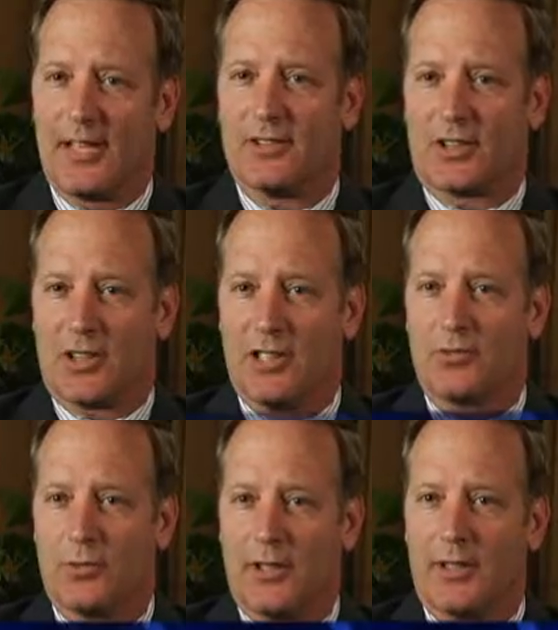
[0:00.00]
as a
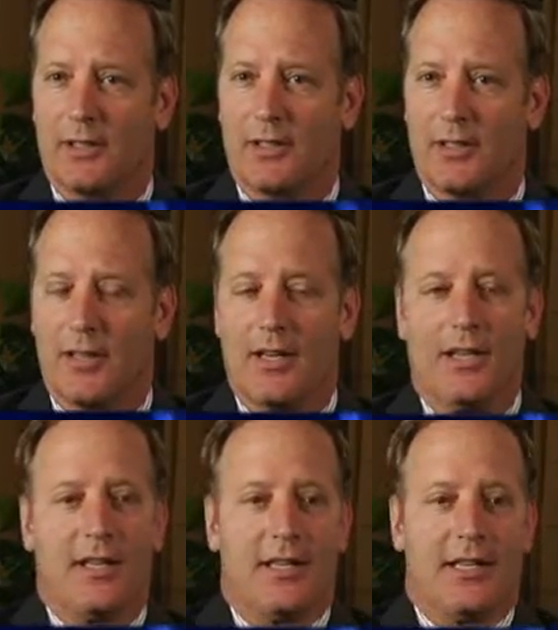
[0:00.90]
country,
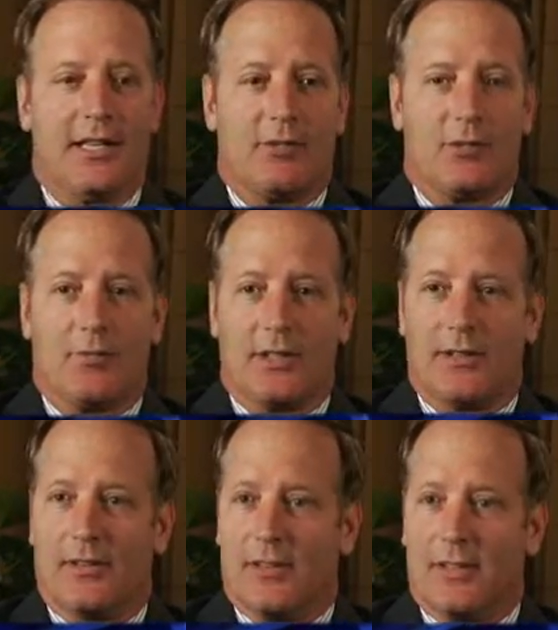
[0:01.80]
it would
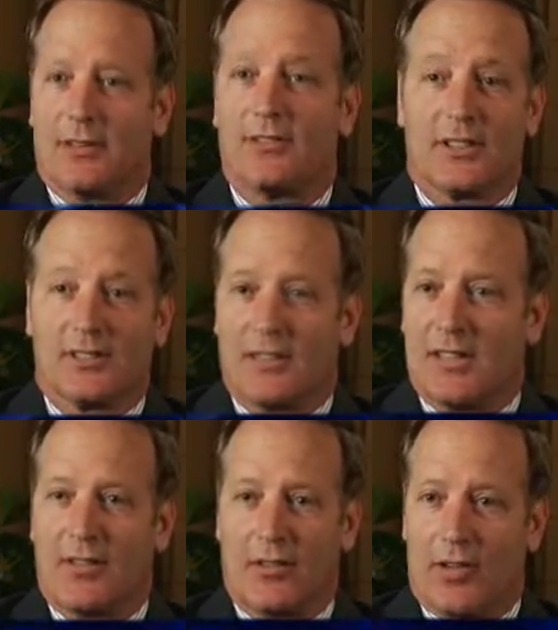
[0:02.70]
be the
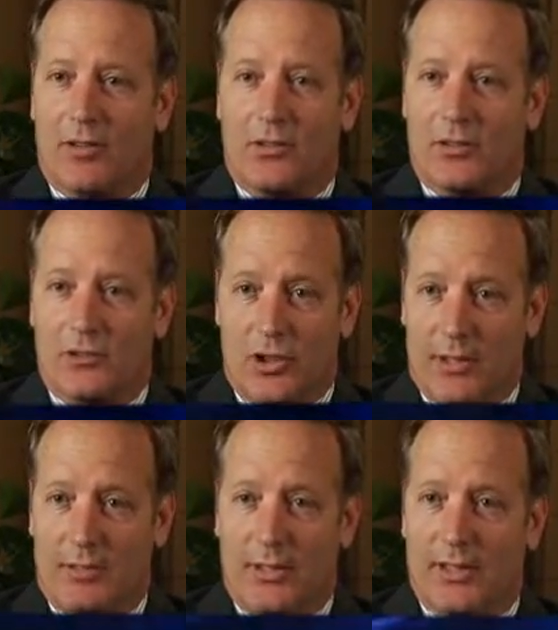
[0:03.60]
16th largest
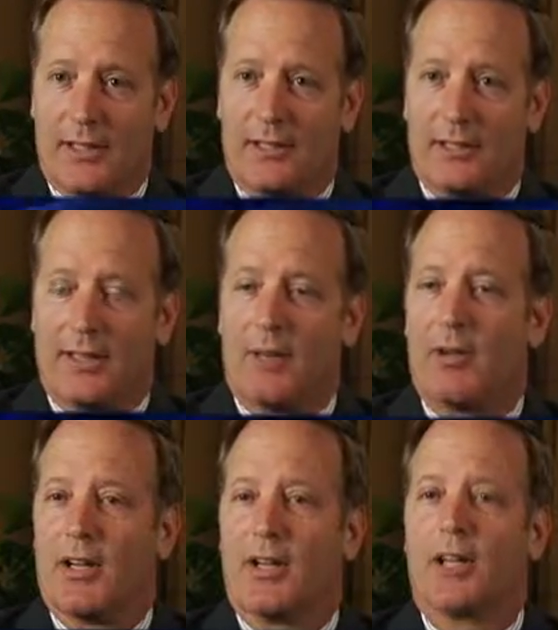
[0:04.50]
GDP and
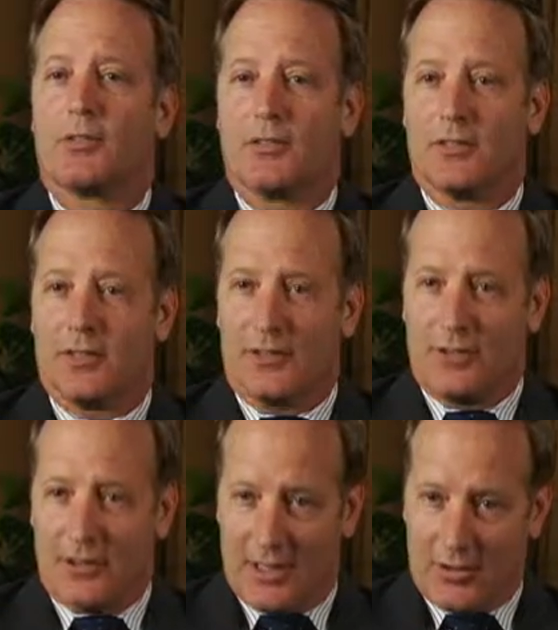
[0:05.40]
about
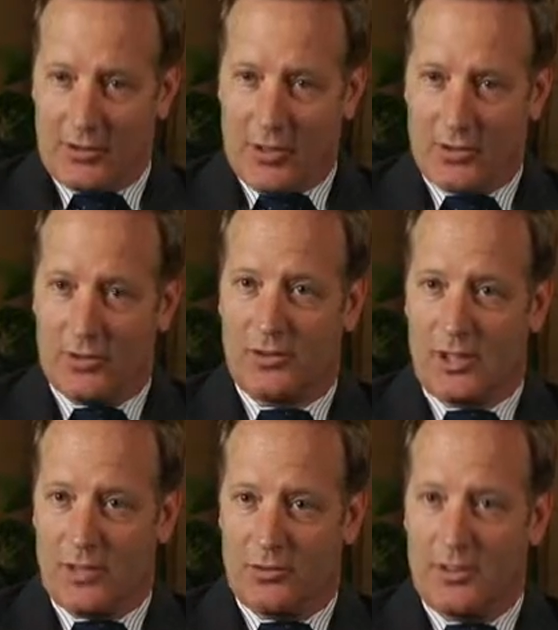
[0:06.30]
117th largest
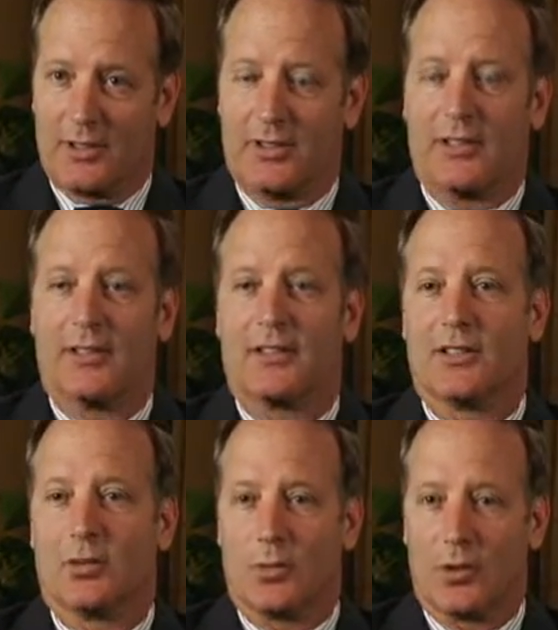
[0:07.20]
country
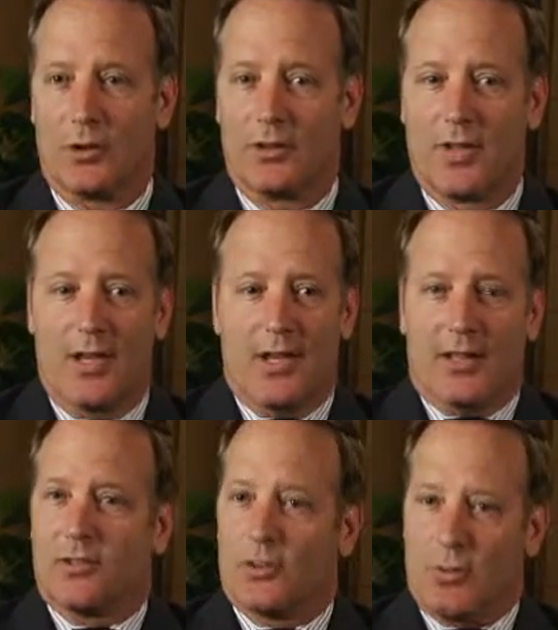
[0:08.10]
in the world.
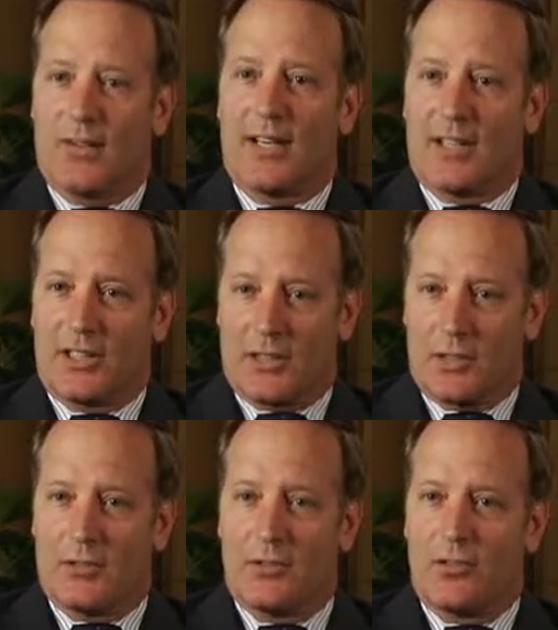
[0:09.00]
So we've got a
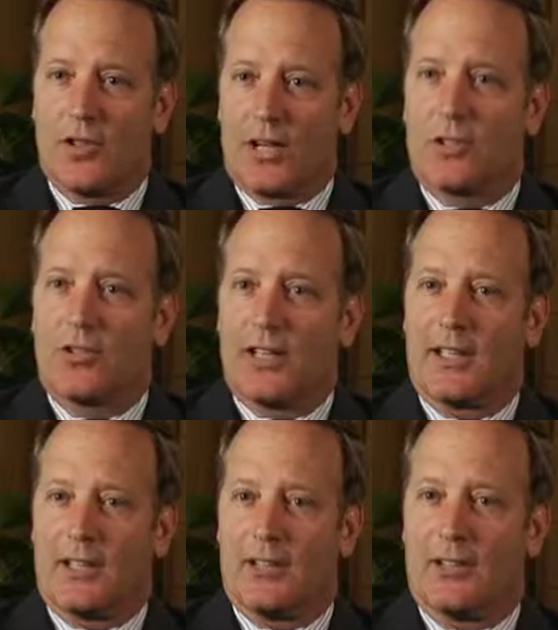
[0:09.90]
huge
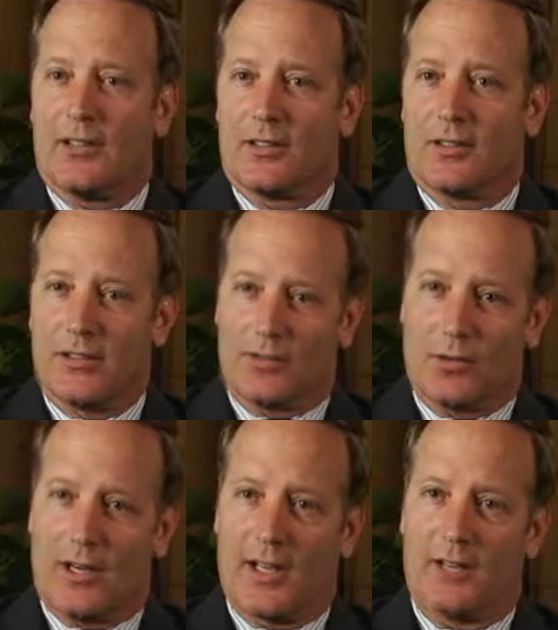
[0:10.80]
undertaking here of
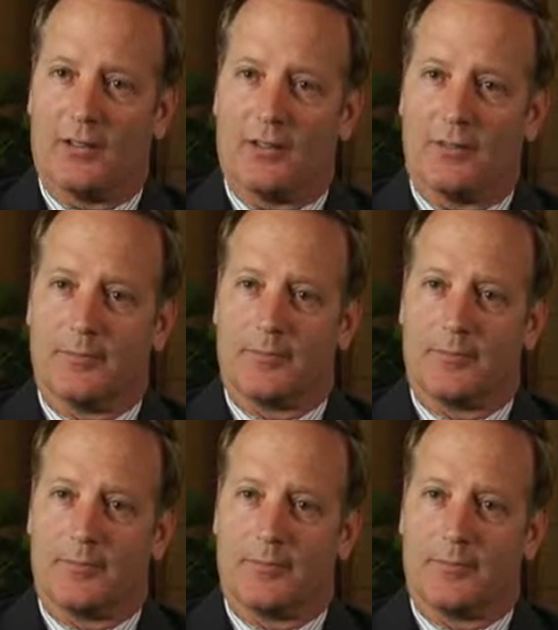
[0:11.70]
trying to